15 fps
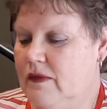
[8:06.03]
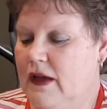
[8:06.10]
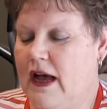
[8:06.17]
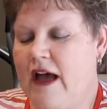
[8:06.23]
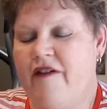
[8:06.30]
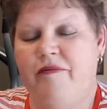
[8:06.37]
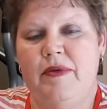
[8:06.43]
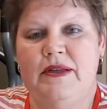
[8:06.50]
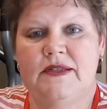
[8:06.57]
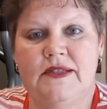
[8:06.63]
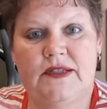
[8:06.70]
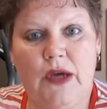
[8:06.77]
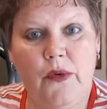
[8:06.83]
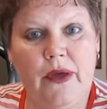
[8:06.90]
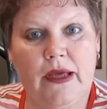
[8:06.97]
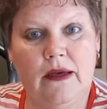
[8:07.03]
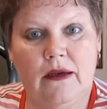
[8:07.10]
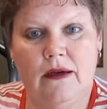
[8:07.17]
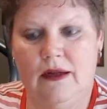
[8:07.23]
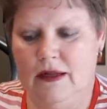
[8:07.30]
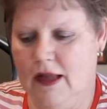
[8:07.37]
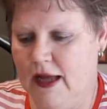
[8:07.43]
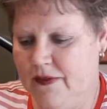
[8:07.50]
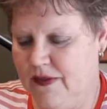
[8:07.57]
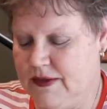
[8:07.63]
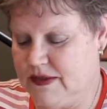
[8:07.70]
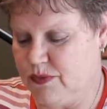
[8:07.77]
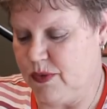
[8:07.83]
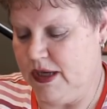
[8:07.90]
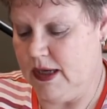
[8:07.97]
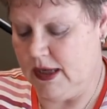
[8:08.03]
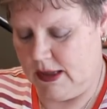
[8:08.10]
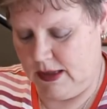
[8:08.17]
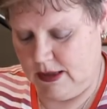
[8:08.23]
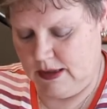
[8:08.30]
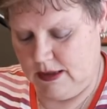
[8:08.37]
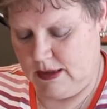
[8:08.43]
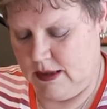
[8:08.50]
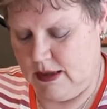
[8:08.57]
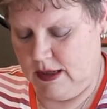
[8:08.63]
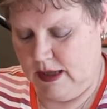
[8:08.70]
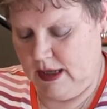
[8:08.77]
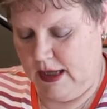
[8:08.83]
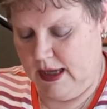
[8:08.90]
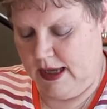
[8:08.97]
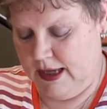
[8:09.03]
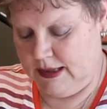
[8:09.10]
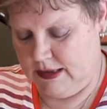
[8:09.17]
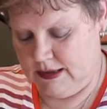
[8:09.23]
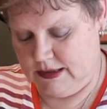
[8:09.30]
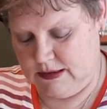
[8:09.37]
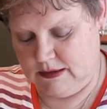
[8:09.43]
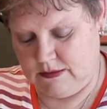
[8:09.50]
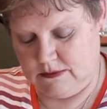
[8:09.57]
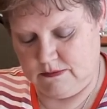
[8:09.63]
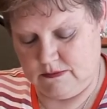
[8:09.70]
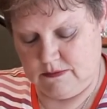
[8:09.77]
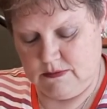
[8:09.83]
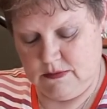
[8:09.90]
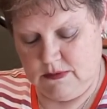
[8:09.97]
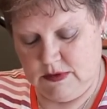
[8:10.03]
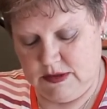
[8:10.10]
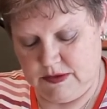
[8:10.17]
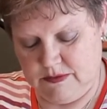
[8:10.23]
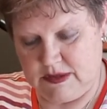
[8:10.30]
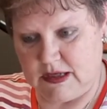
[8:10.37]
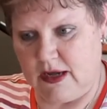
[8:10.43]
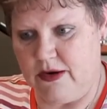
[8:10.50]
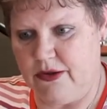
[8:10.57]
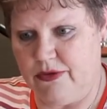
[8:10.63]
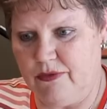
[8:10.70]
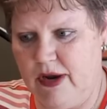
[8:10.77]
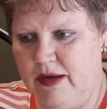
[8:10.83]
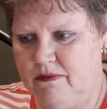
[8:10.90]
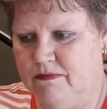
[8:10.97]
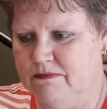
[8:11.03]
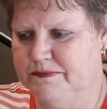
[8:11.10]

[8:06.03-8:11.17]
I've been sewing a lot this week, and this one's got a thread.